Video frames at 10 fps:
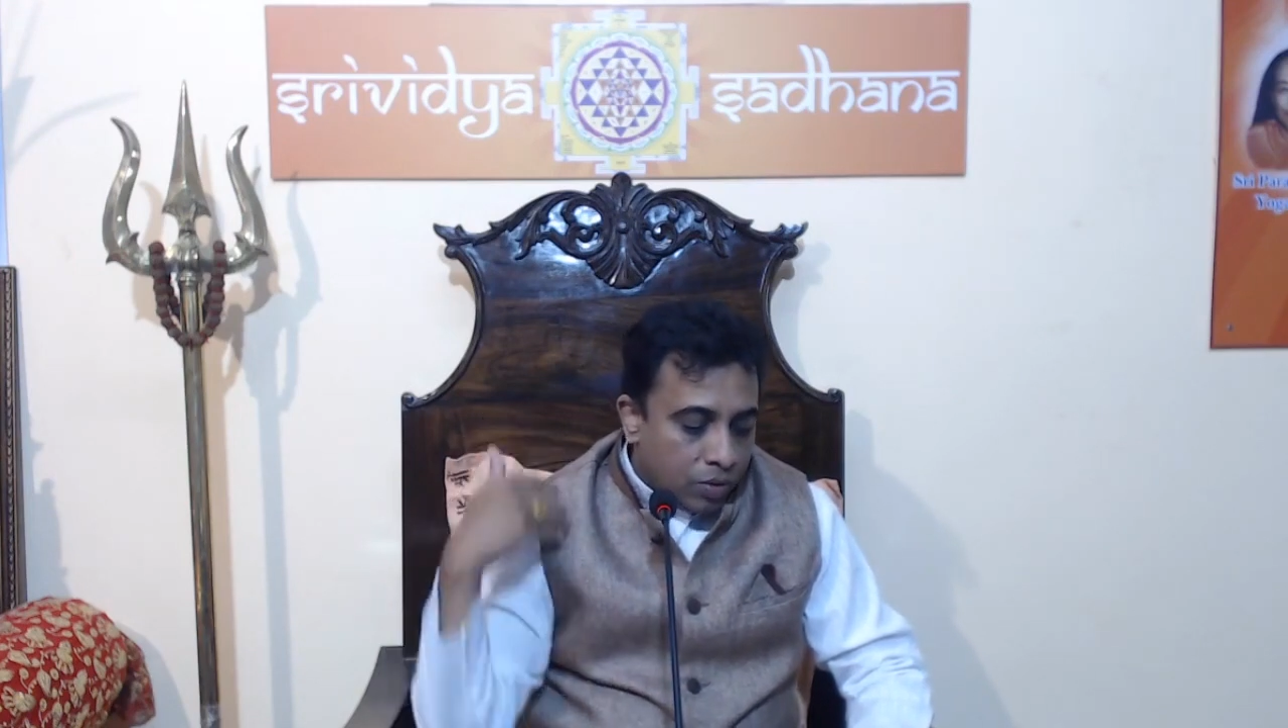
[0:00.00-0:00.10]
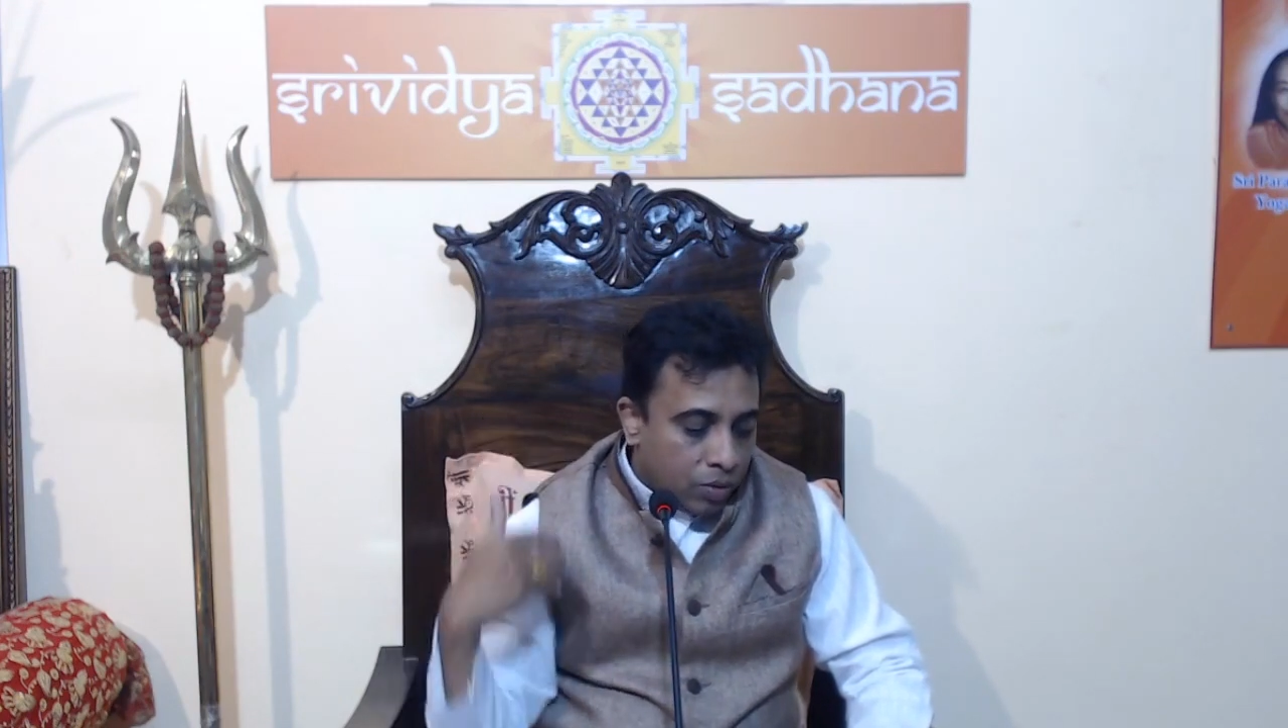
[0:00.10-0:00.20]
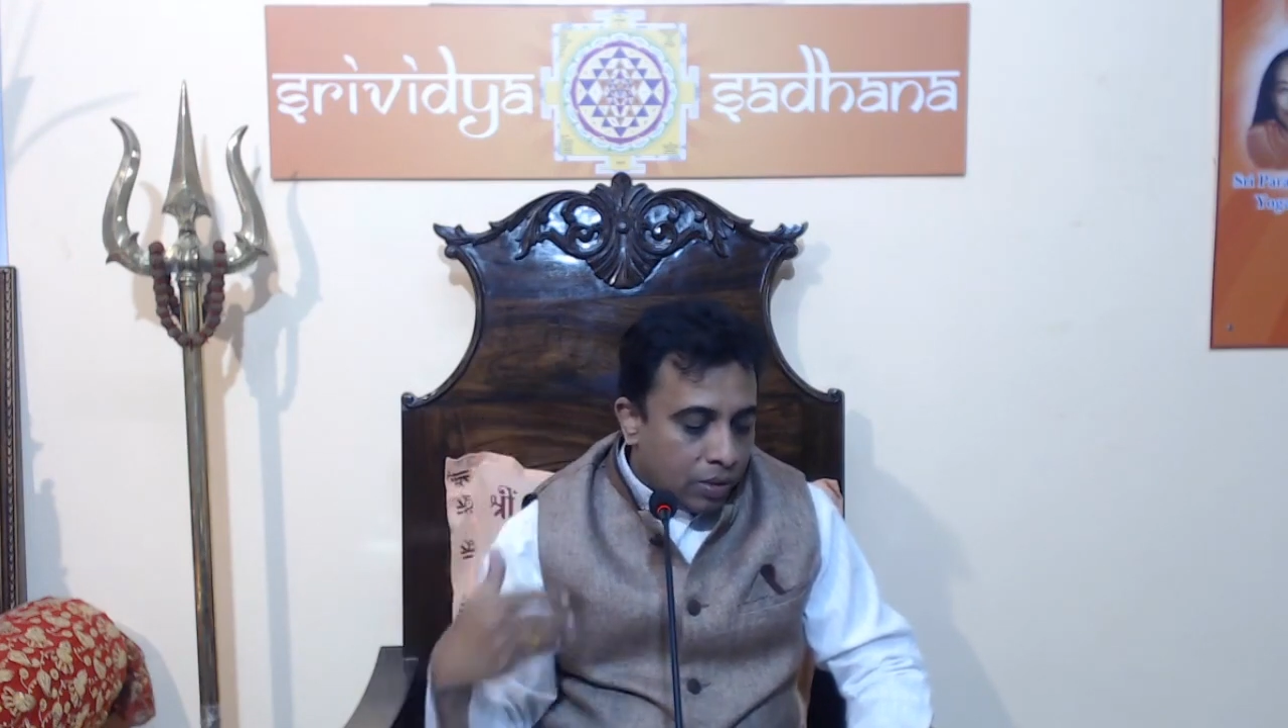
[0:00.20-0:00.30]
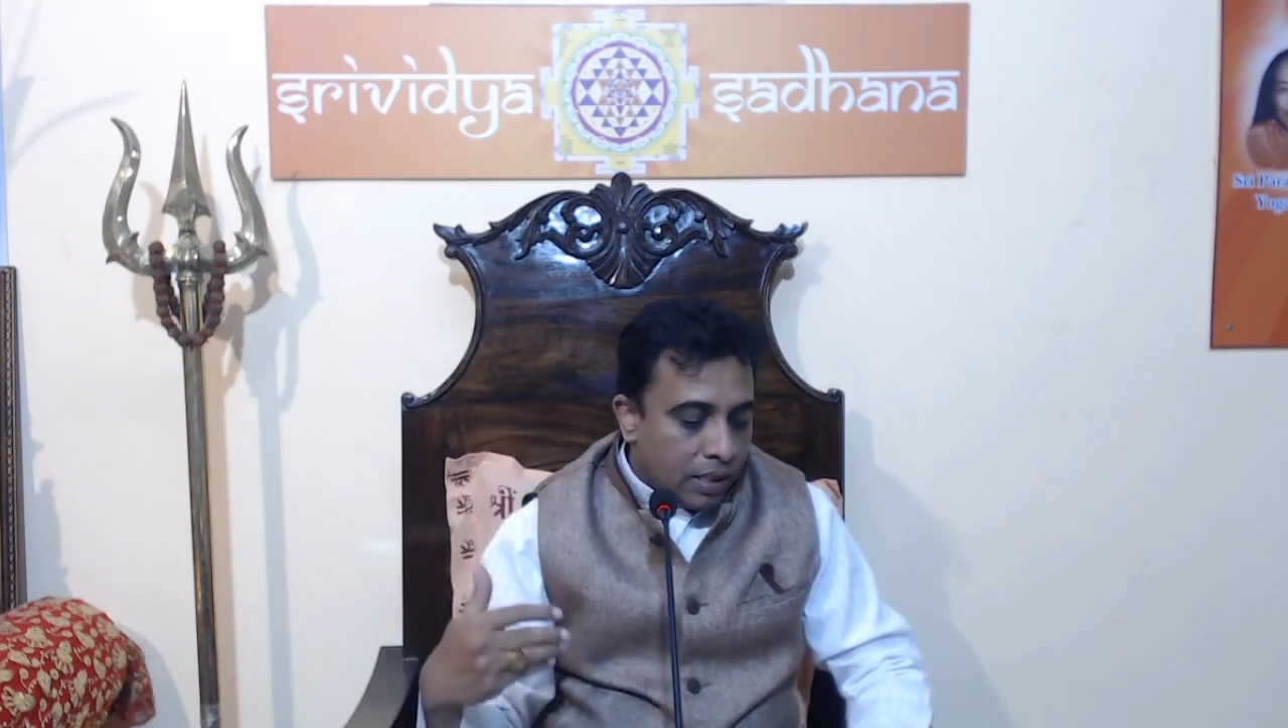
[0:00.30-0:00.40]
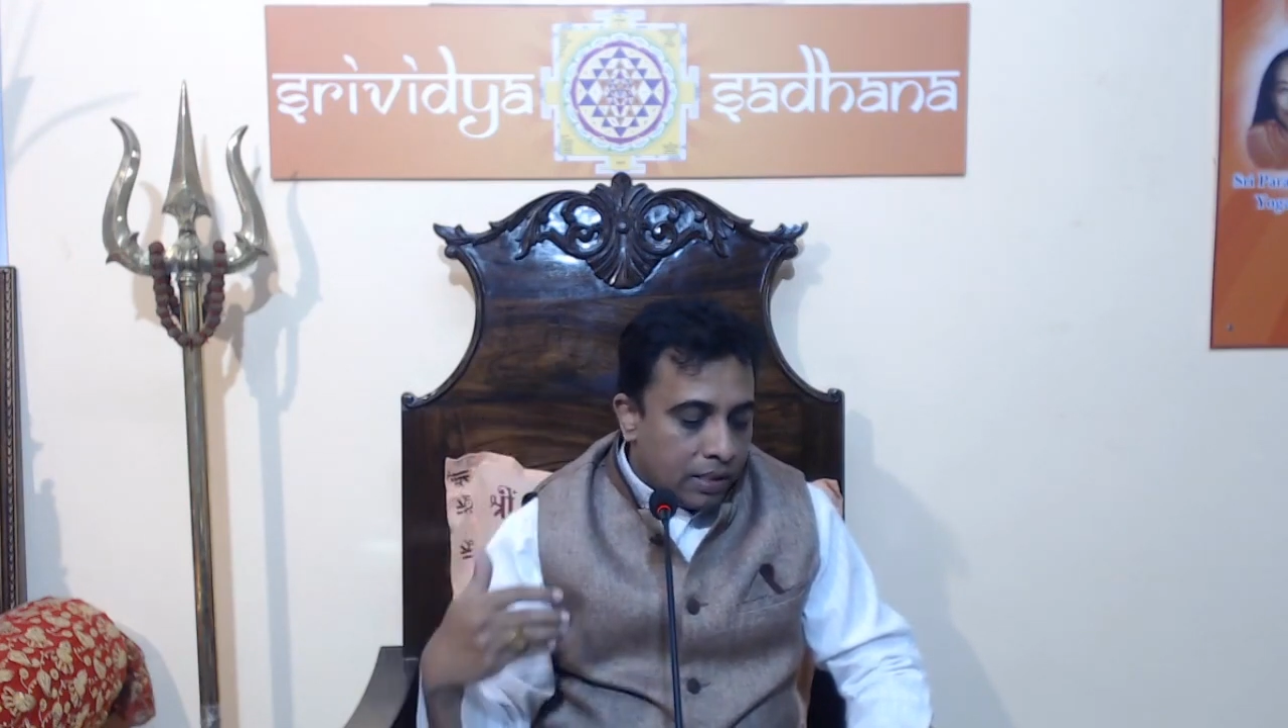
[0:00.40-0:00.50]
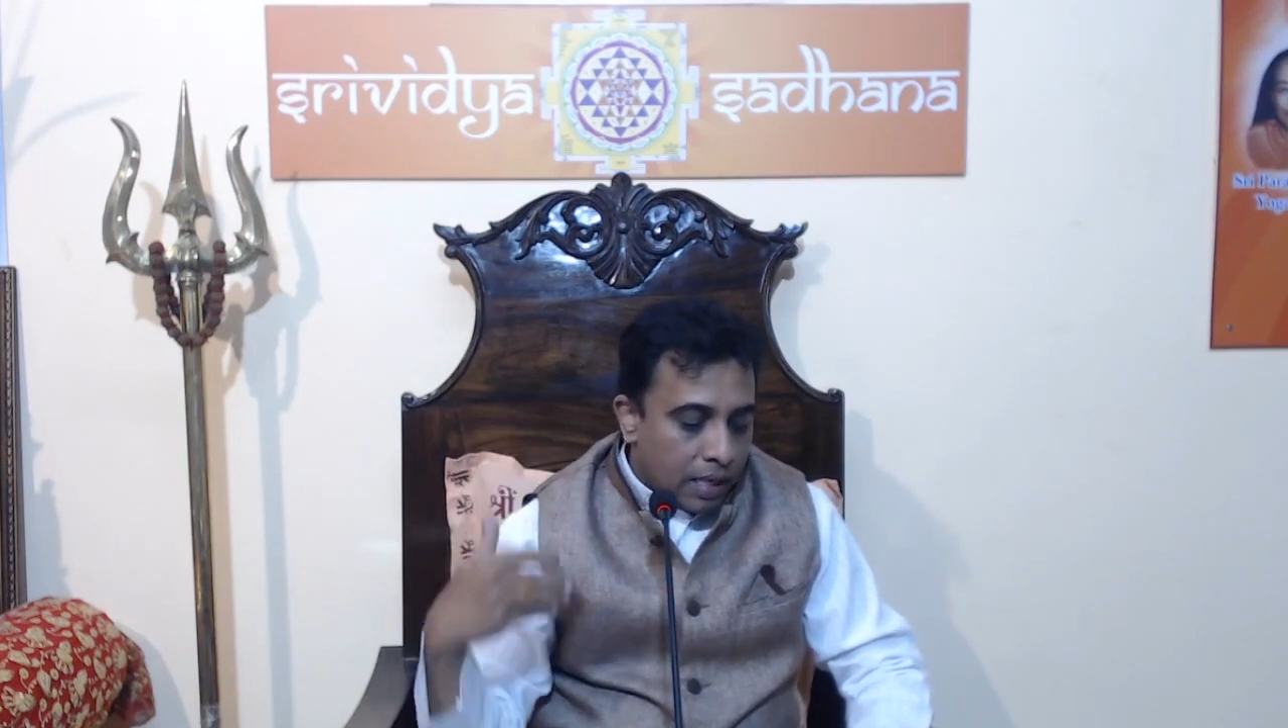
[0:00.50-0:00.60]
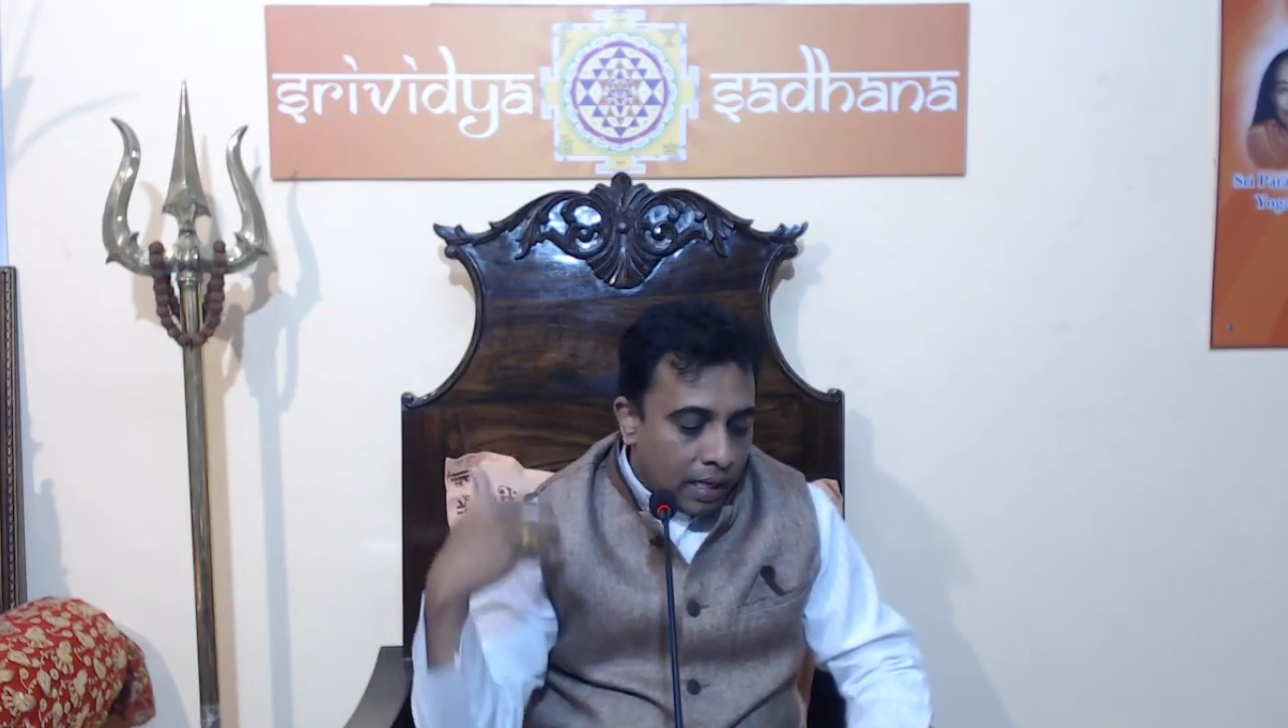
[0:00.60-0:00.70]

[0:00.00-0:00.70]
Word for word: do this